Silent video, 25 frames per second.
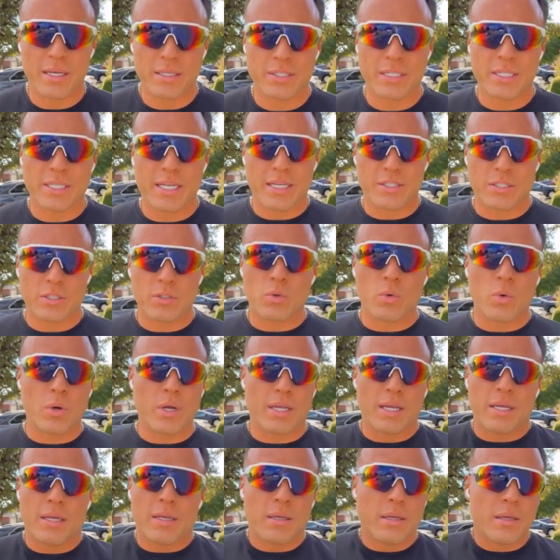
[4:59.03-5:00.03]
to get to
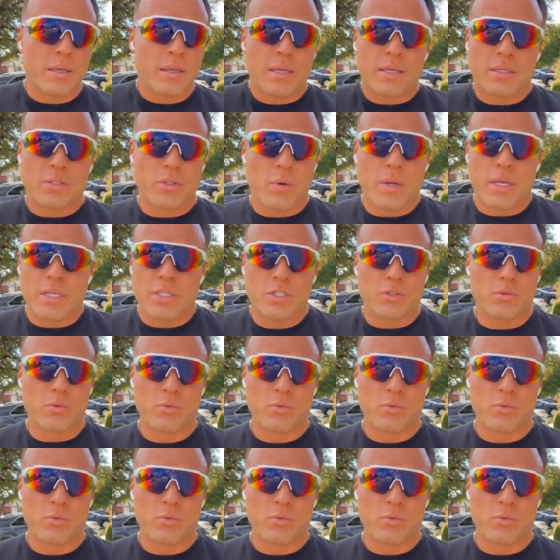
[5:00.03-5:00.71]
20. So I just